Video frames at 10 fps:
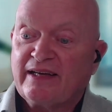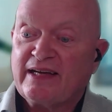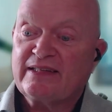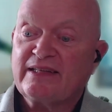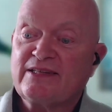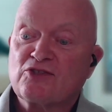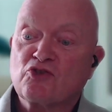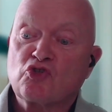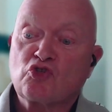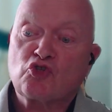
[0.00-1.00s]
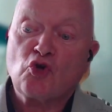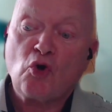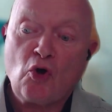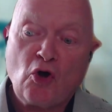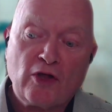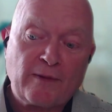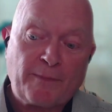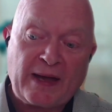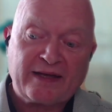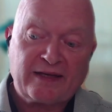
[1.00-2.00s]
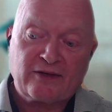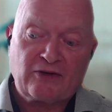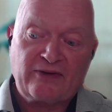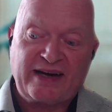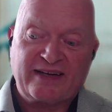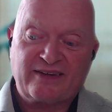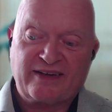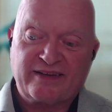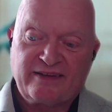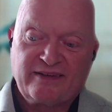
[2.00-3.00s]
He needs to store the packet correctly